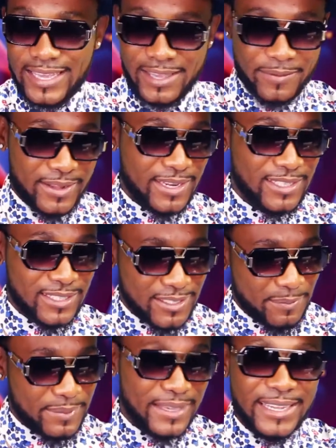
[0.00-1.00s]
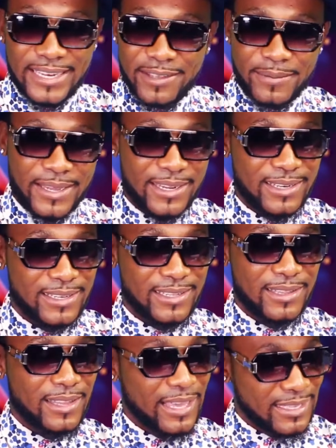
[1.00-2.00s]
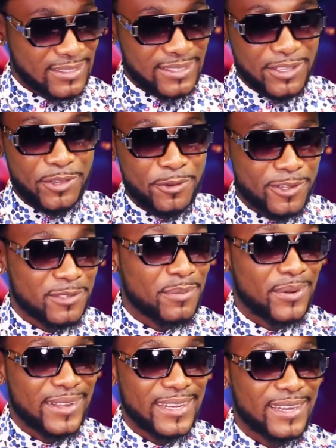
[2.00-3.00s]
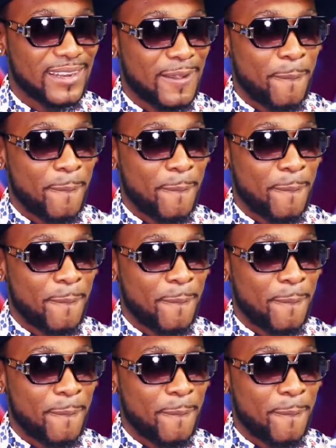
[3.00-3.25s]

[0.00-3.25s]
Hey, man, this is the beginning, man. And CQ was born.